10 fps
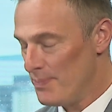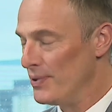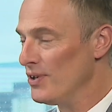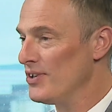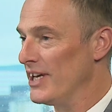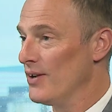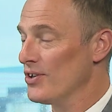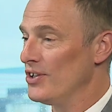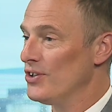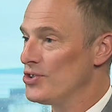They burned down.
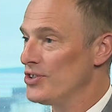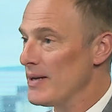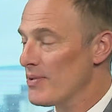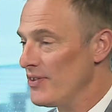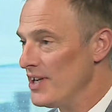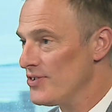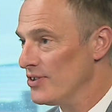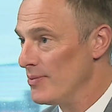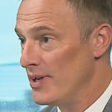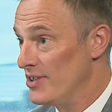Look at Notre Dame
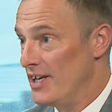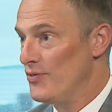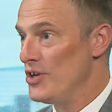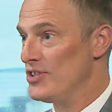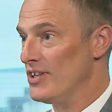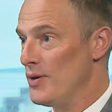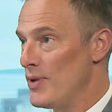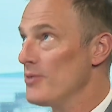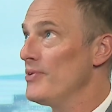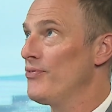Cathedral. I mean, it recently
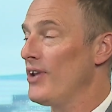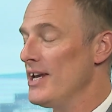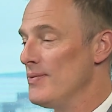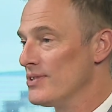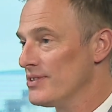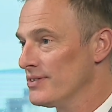went up in flames.